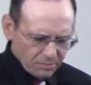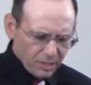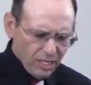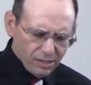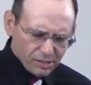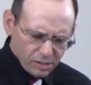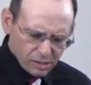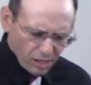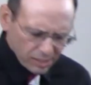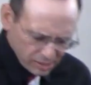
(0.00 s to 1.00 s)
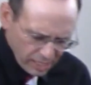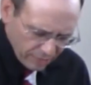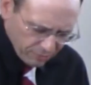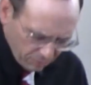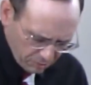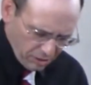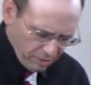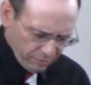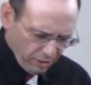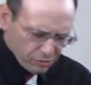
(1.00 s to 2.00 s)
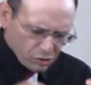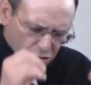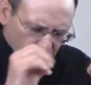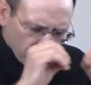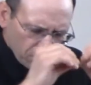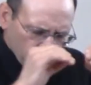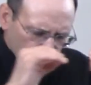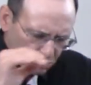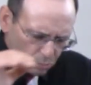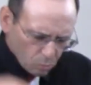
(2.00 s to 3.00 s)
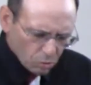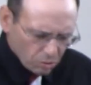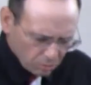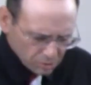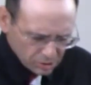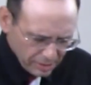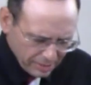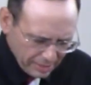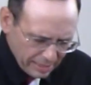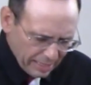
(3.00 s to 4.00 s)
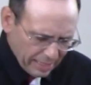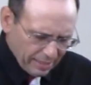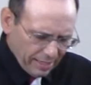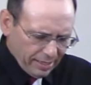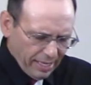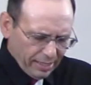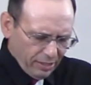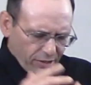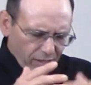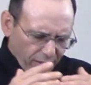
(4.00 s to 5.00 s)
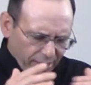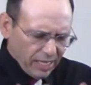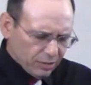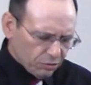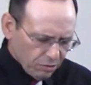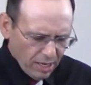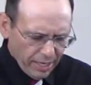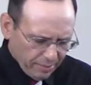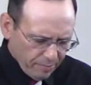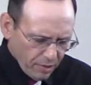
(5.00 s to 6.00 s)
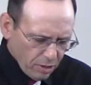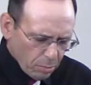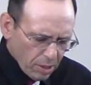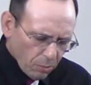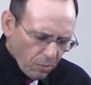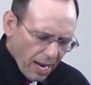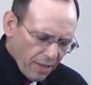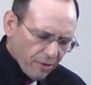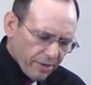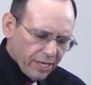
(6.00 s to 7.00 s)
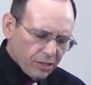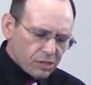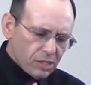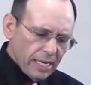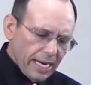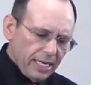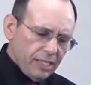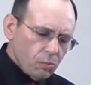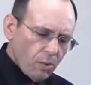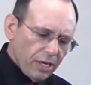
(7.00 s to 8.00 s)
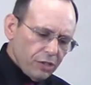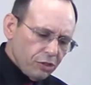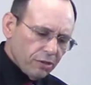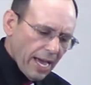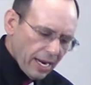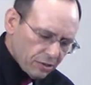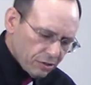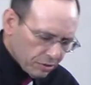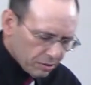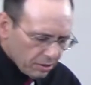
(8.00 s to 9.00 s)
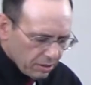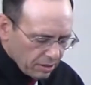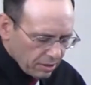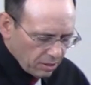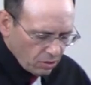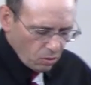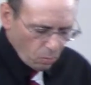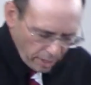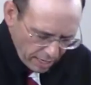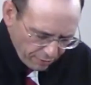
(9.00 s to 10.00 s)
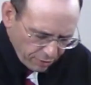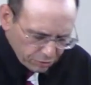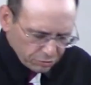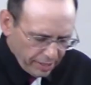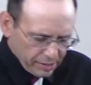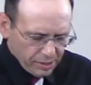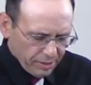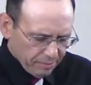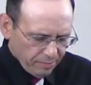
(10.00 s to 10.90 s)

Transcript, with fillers: You know, it's not setting rule of certain rules that are cut and dried, but rather it is, ladies, what is your attitude whenever you're dressing?